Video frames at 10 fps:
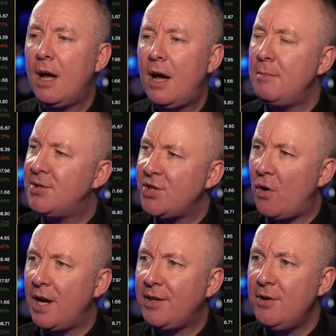I'm um,
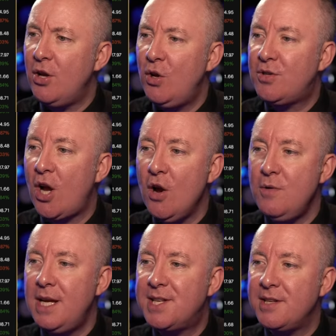sorry, I don't know who
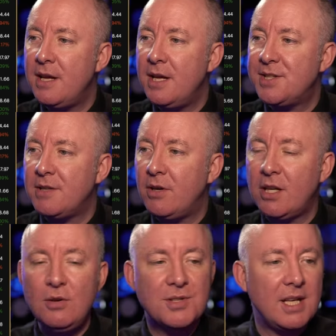Tony uh,
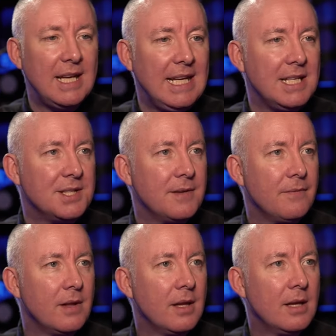Siragusa is.
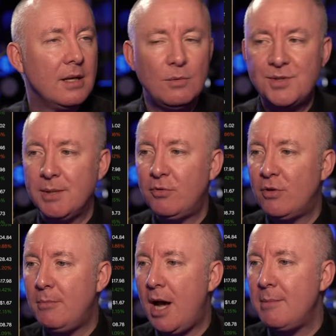Would someone
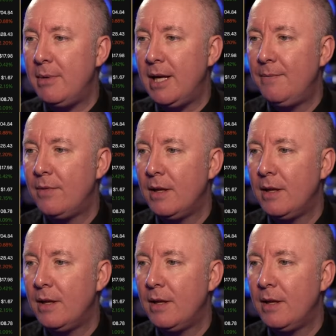remind me?